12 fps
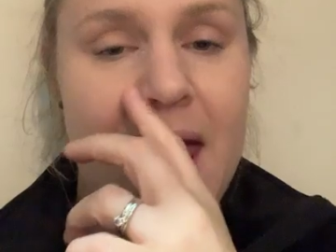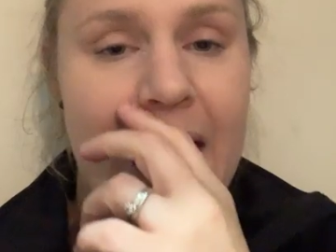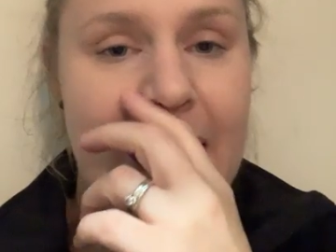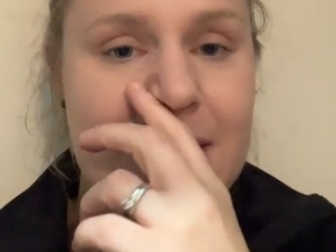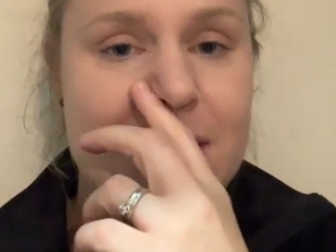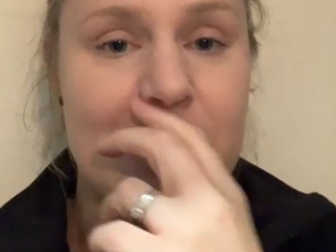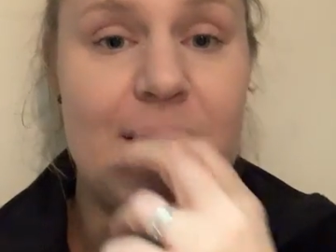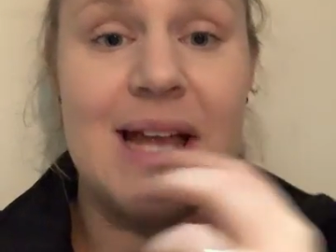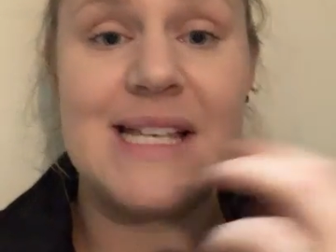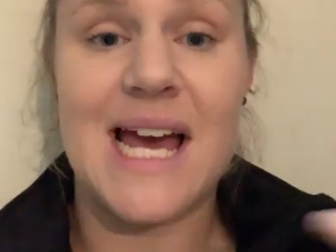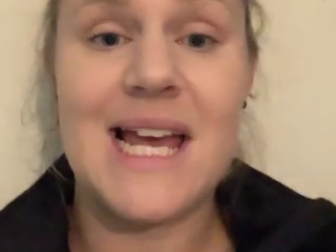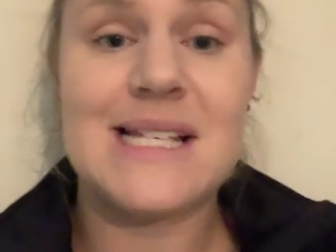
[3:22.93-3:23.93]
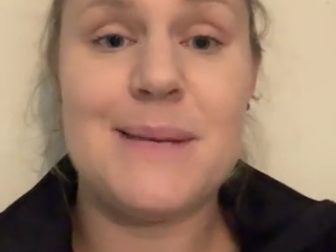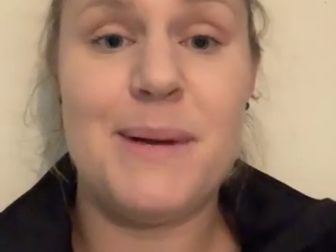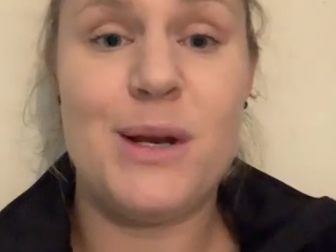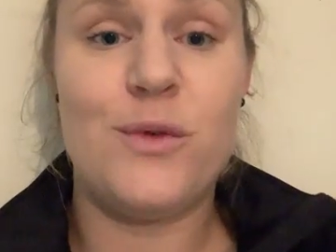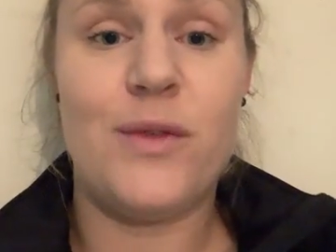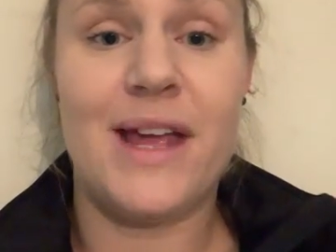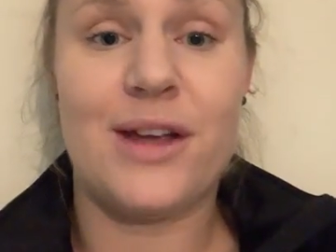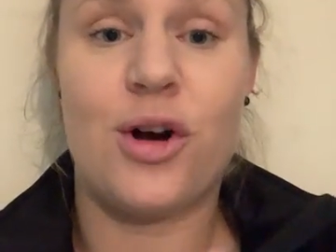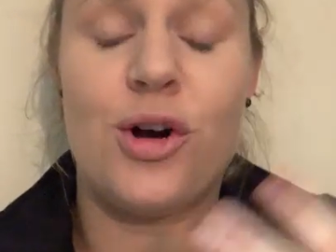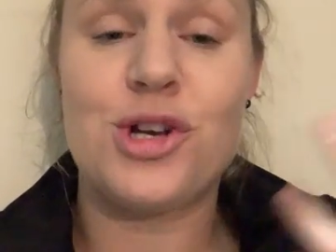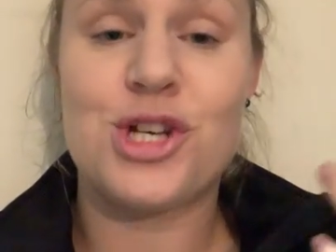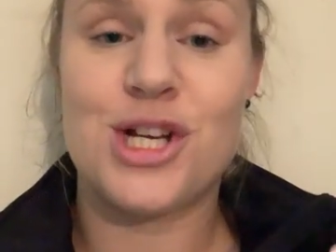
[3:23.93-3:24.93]
And so it takes a bit of like
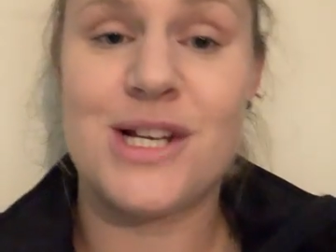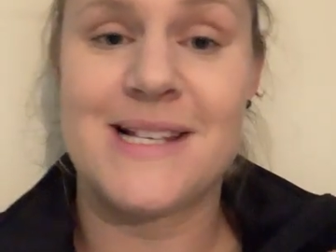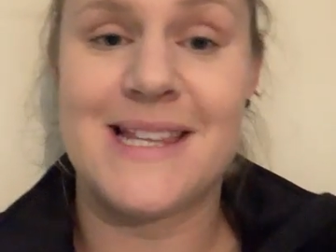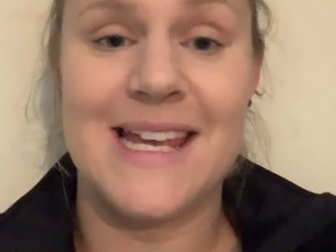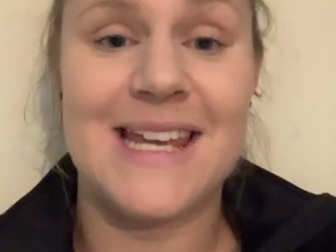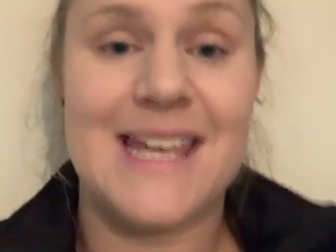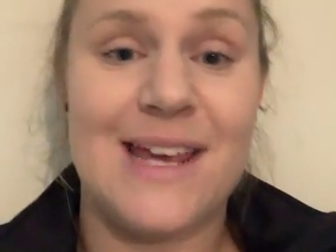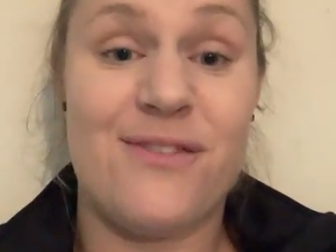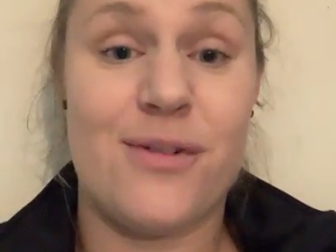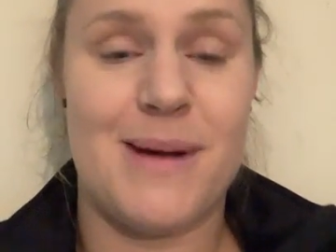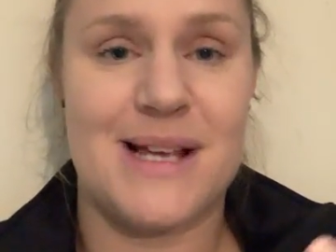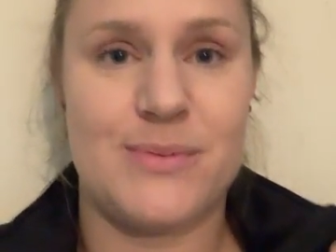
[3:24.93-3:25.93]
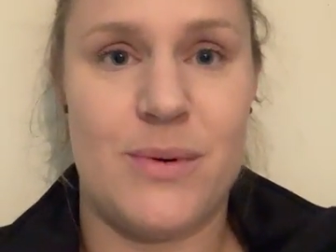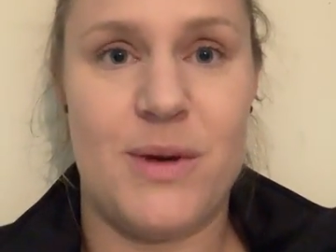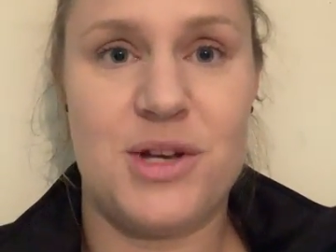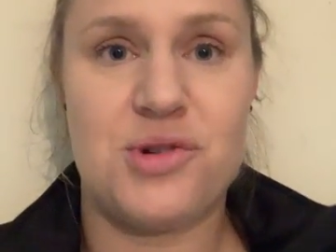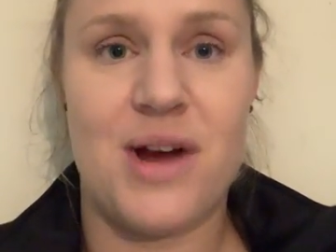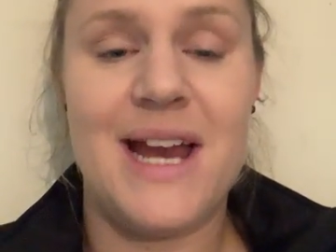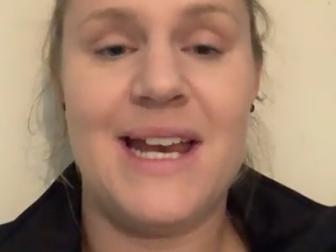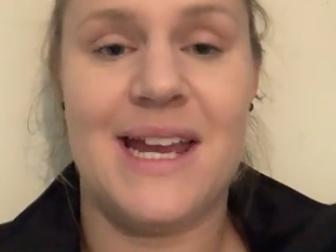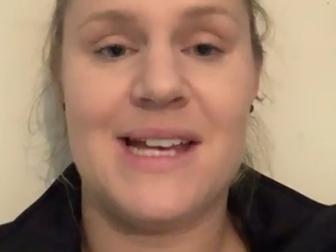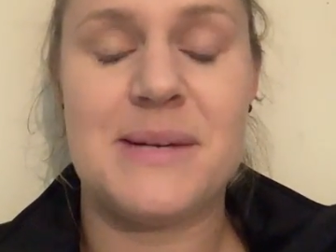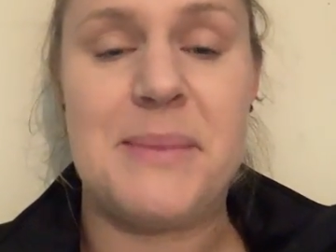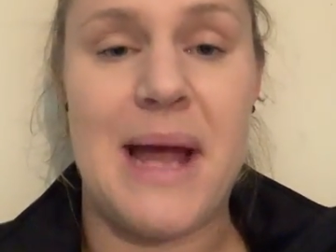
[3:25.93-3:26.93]
conscious thinking from us when we're
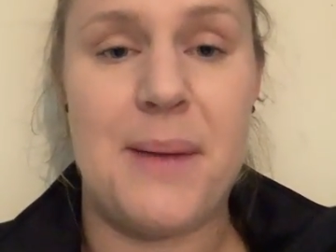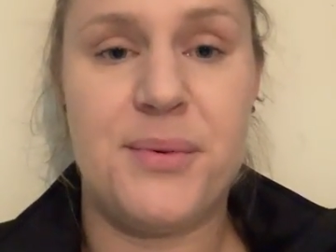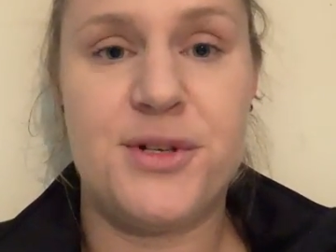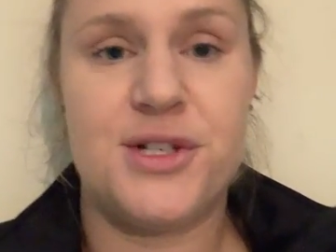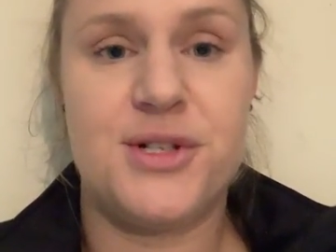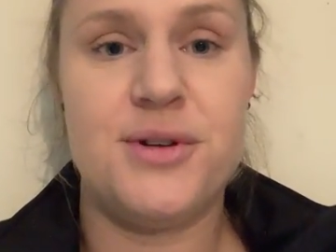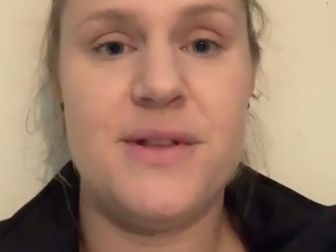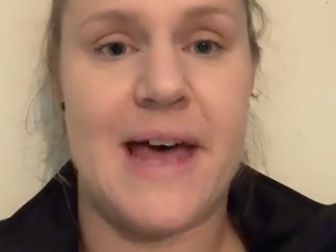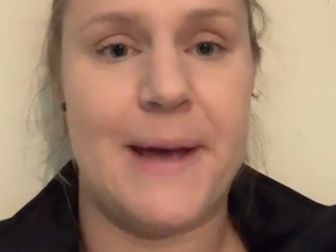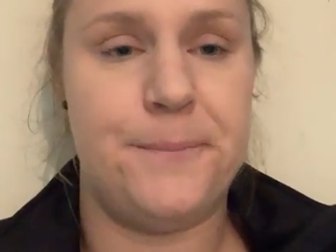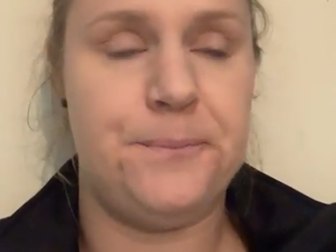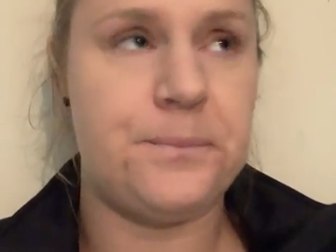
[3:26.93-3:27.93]
training to be able to do that.